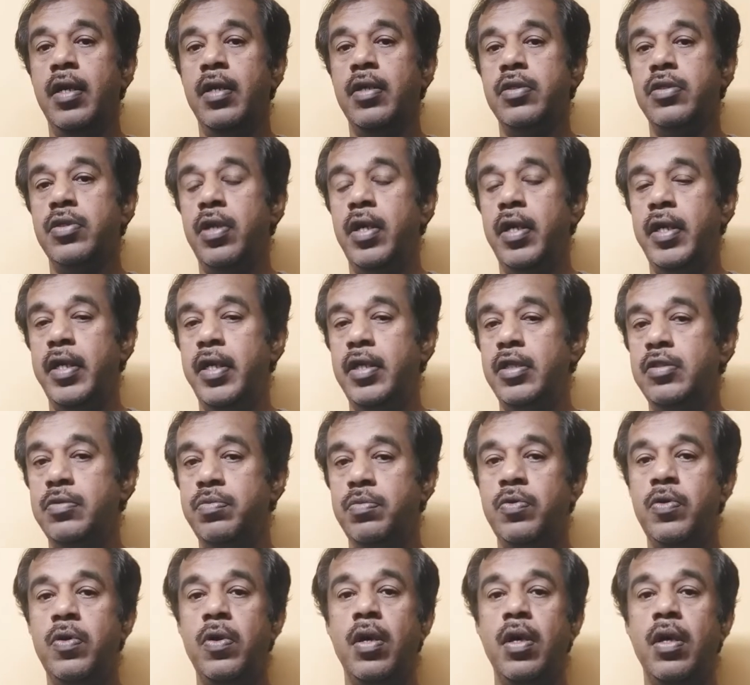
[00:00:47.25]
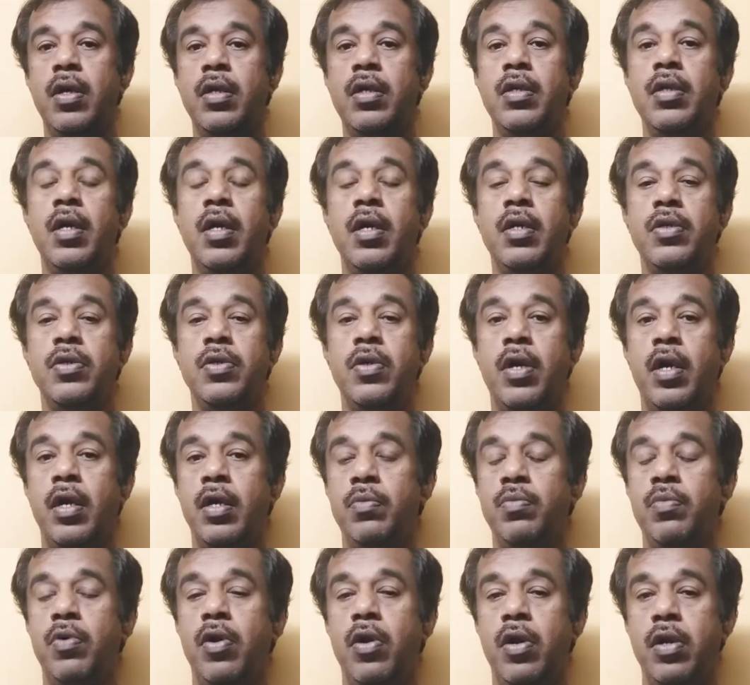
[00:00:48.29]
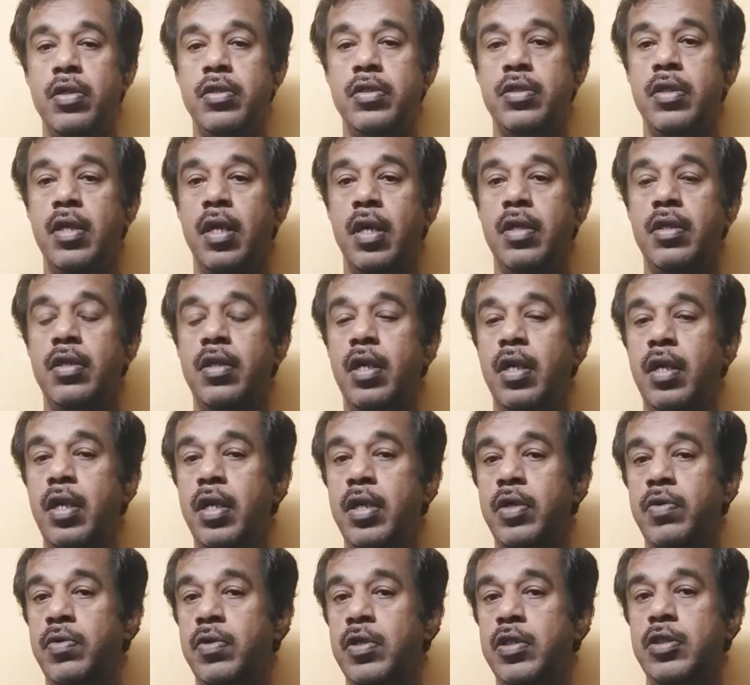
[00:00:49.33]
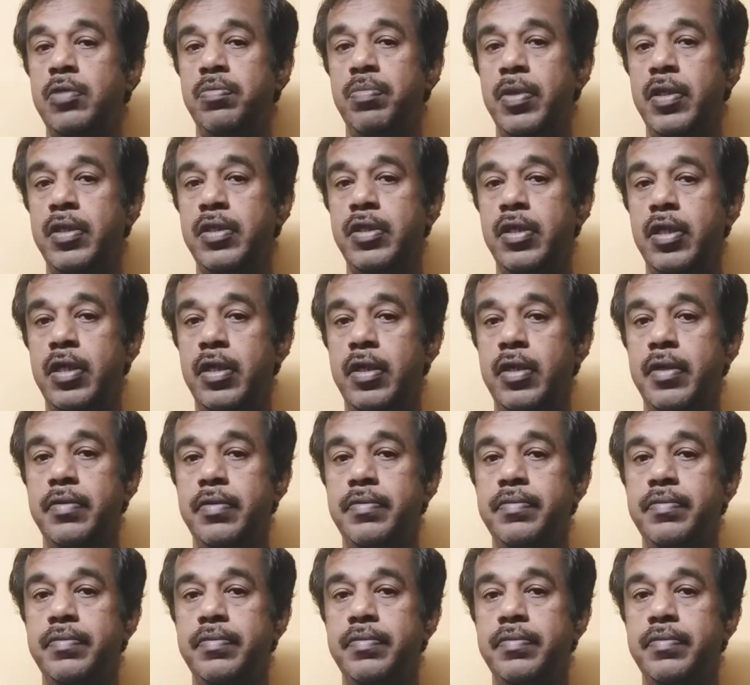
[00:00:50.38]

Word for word: So let us move on to unbox the Lenovo's PC.